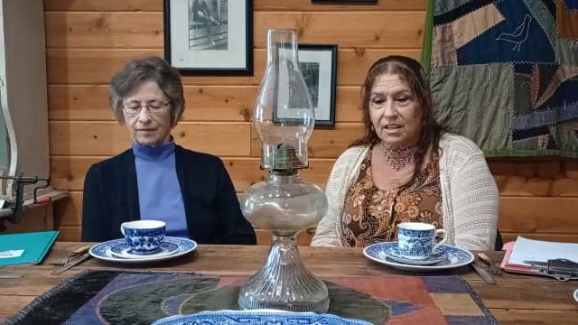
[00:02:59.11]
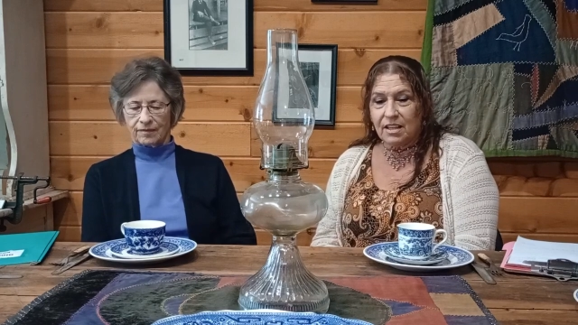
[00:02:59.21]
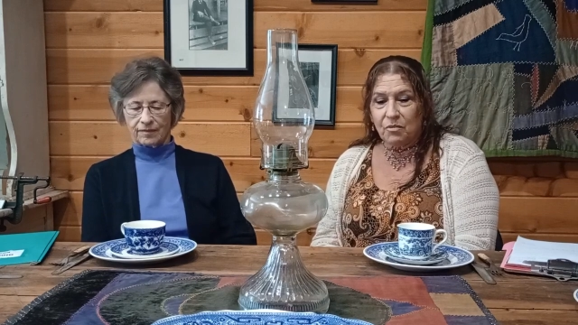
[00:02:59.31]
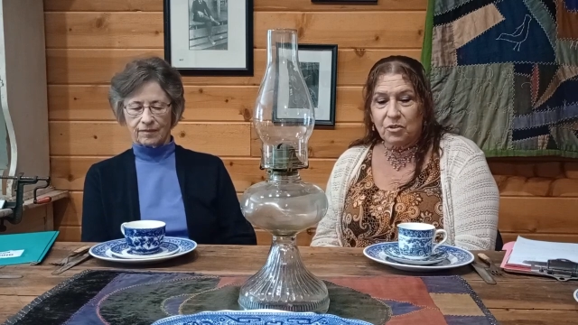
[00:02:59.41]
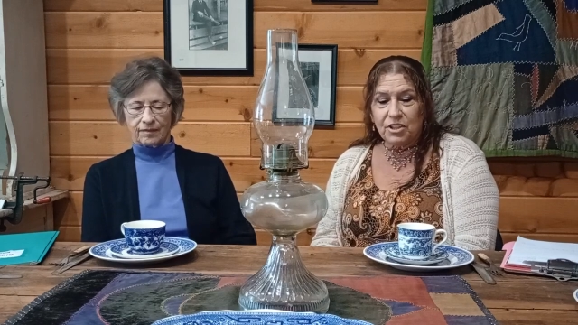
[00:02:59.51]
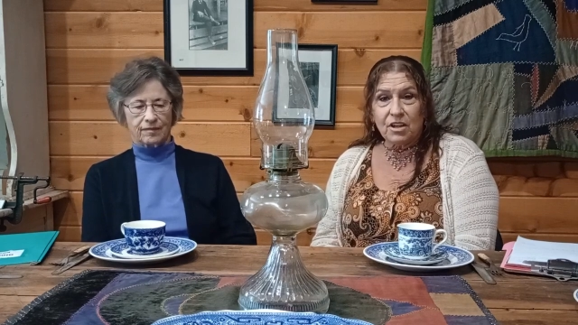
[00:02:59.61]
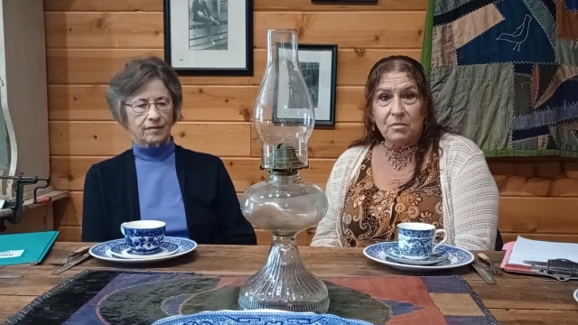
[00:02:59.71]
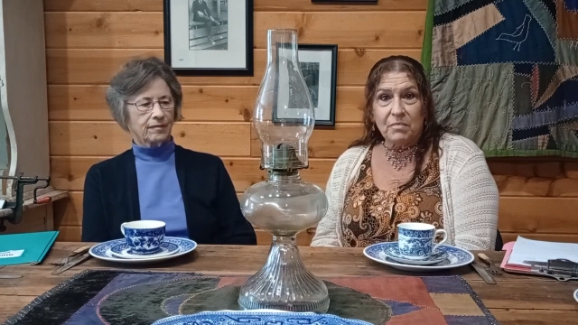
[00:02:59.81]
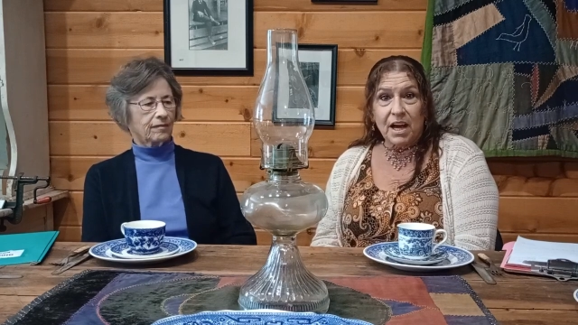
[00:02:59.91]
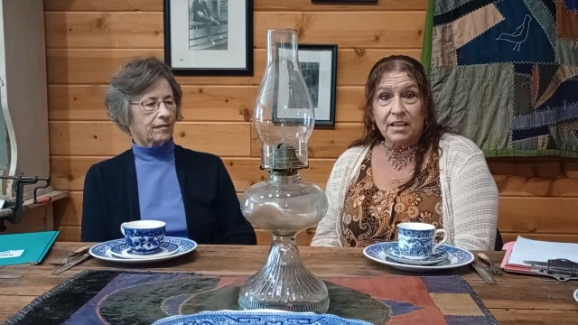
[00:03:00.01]
Speaker 1: that were
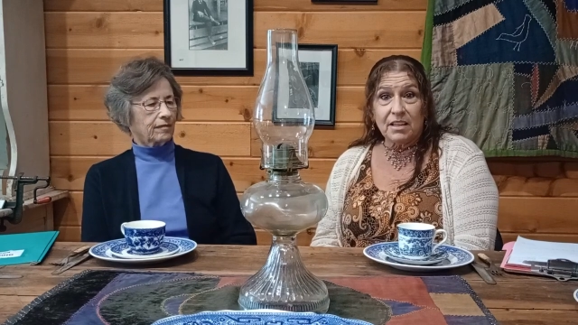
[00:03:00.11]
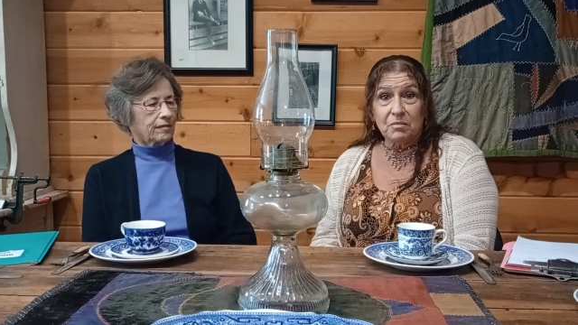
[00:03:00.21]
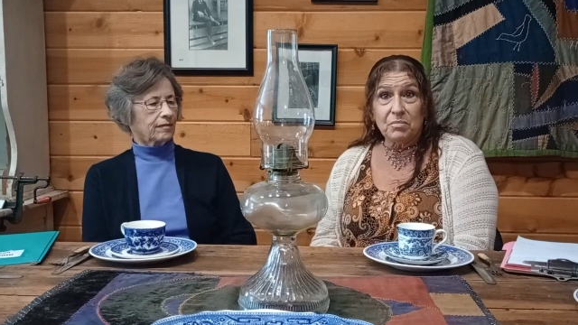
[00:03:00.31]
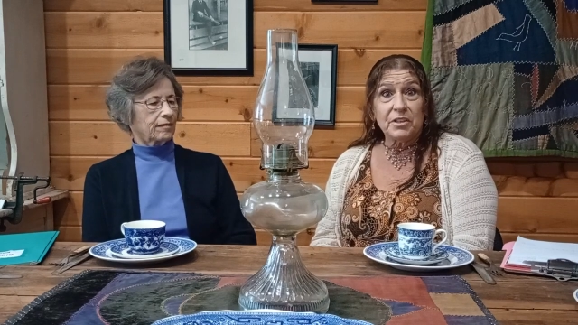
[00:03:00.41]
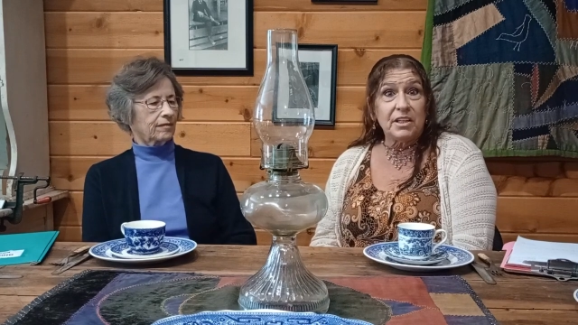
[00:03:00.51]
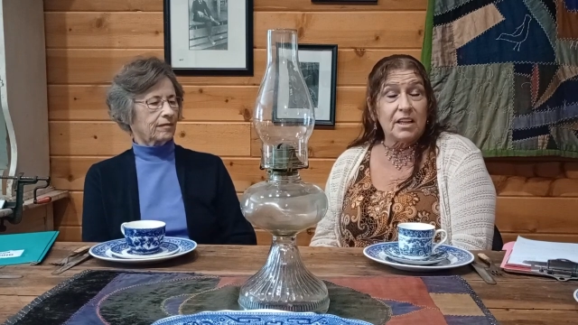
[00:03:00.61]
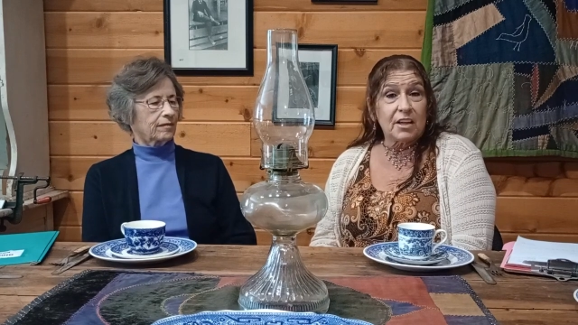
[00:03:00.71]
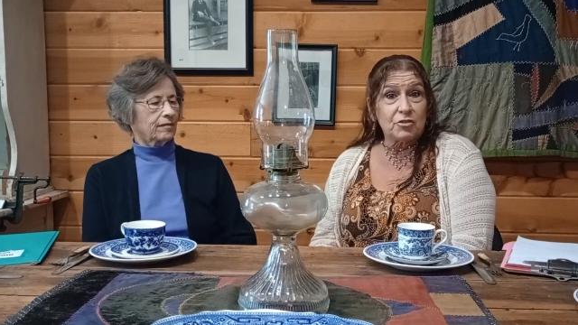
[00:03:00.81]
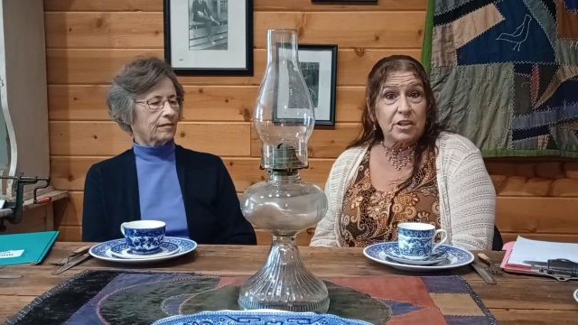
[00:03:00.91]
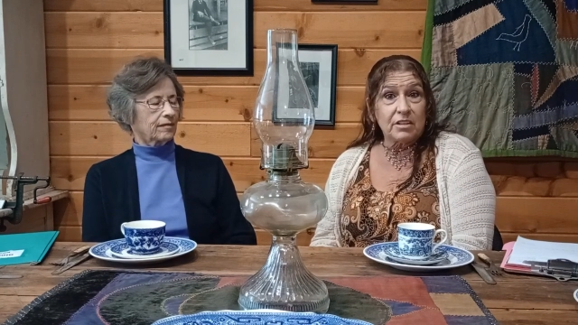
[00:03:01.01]
done back in
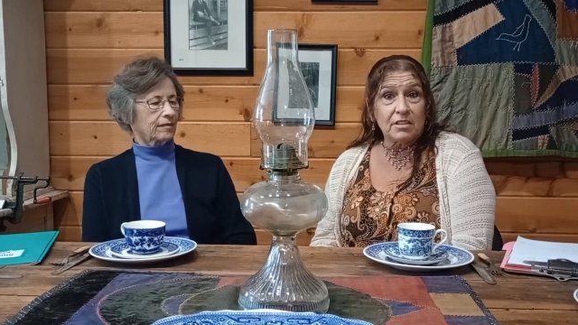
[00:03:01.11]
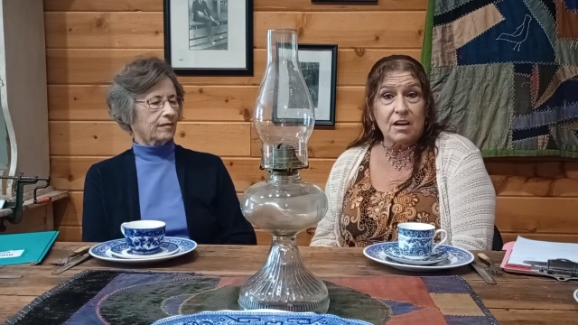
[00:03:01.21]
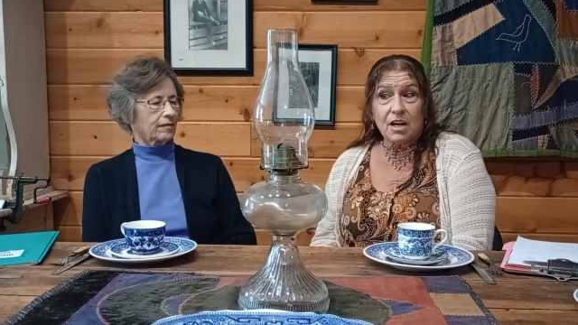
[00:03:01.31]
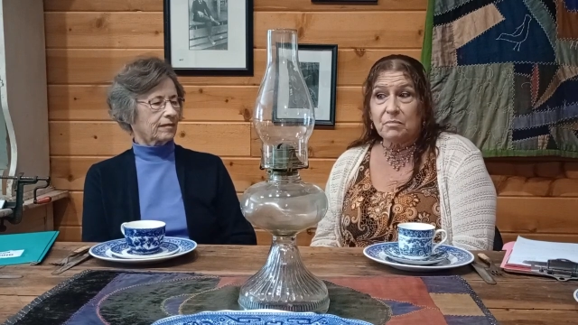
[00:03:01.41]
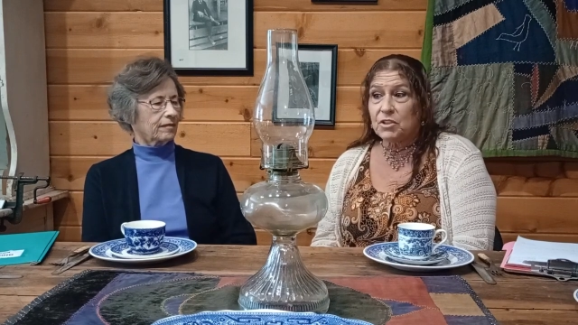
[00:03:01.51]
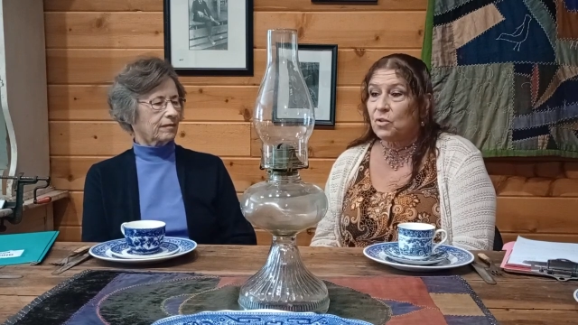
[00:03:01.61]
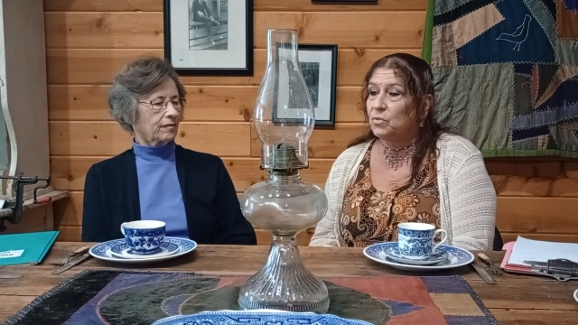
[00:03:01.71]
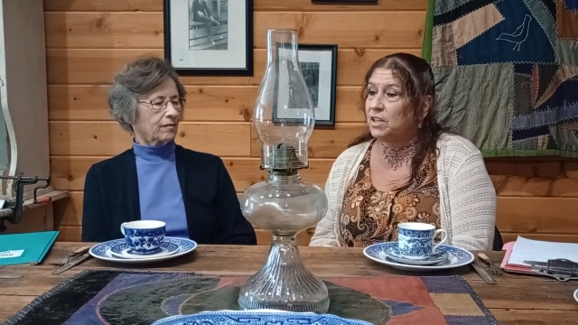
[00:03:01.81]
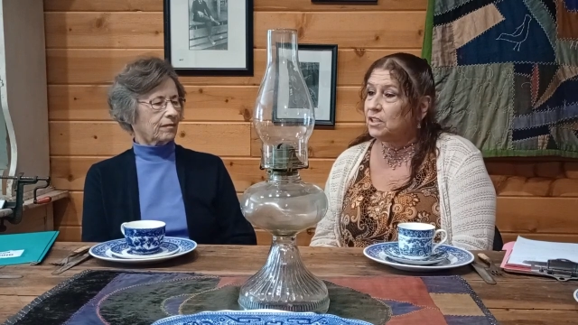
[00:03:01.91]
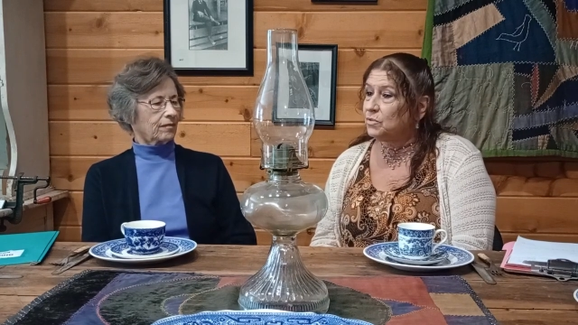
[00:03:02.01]
pre-electric time. So
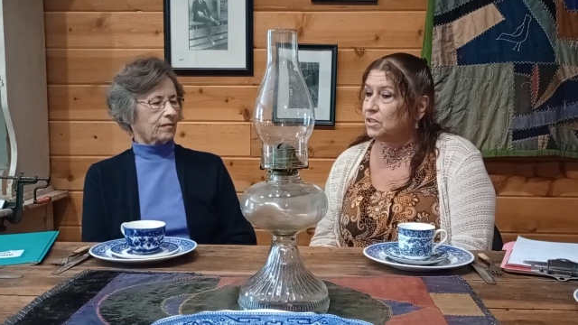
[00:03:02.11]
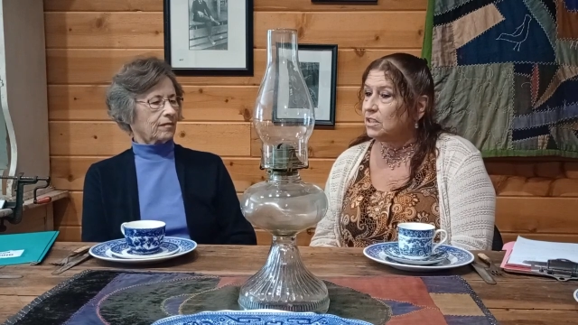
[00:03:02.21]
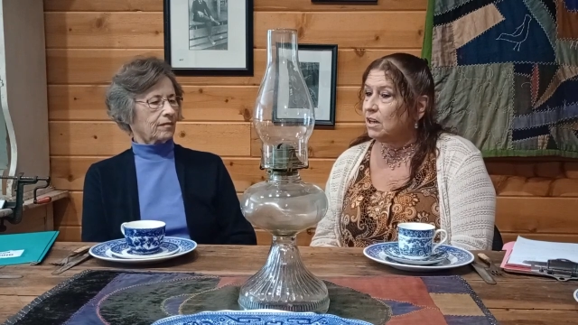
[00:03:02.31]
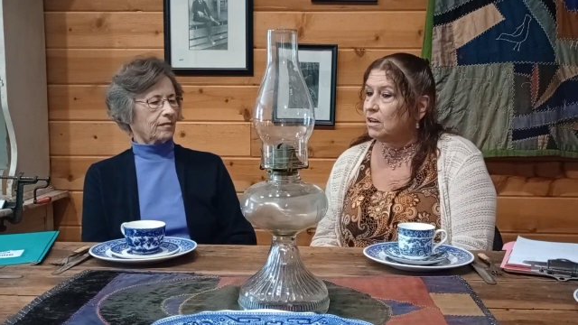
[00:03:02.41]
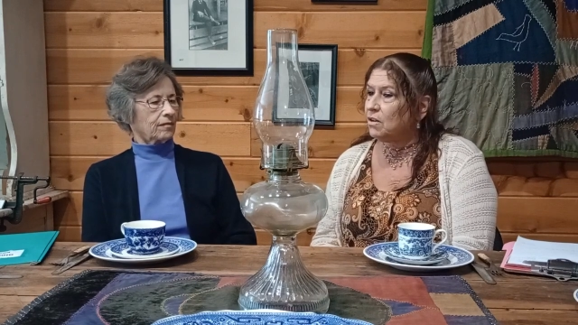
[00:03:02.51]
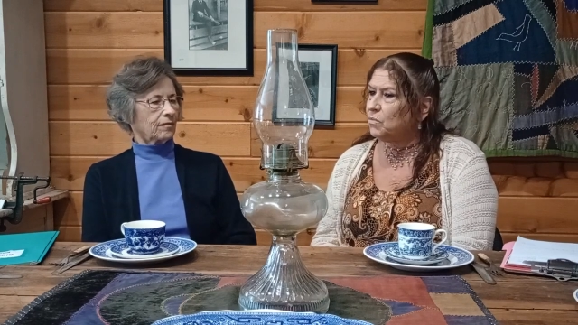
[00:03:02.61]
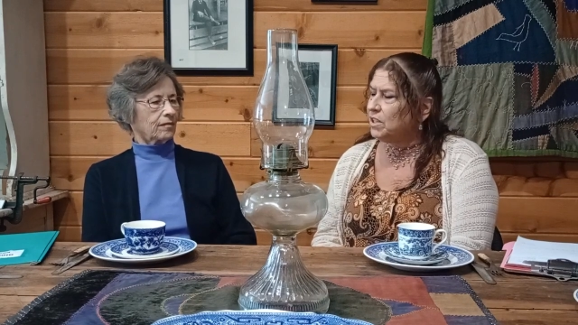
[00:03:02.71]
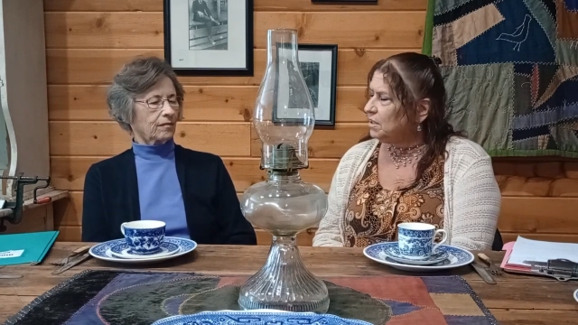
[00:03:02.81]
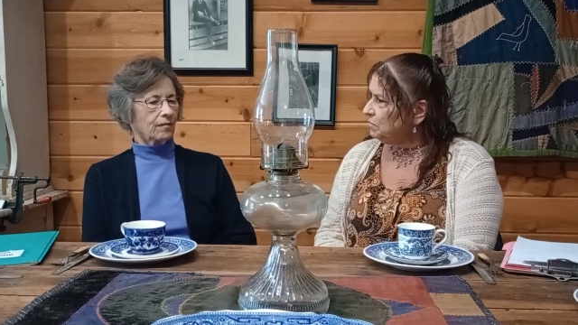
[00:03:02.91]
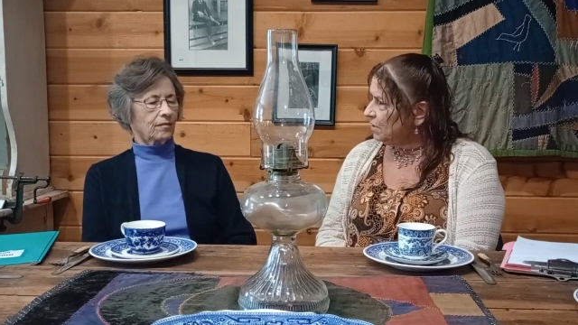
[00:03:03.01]
this was, uh,
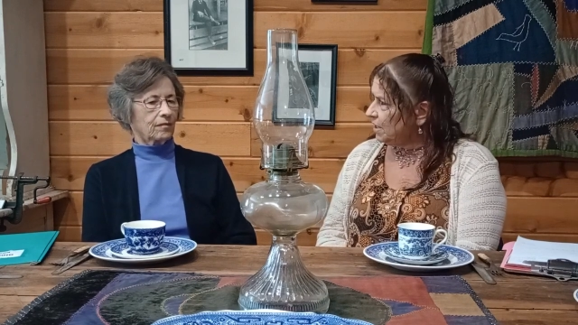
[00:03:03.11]
when did